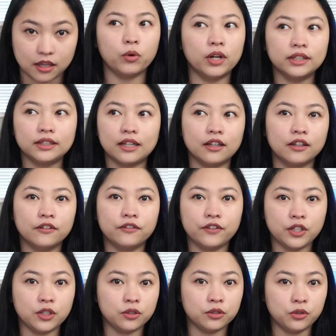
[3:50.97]
What if
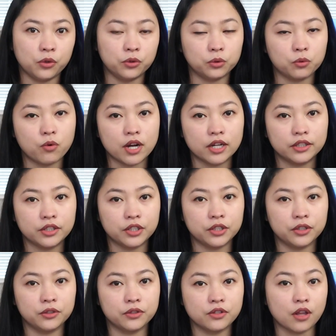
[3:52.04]
you don't want
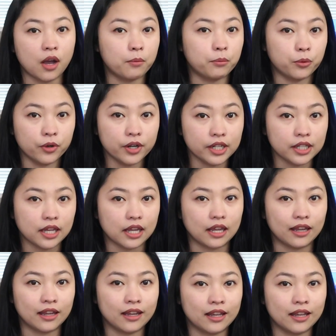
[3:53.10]
to stop working?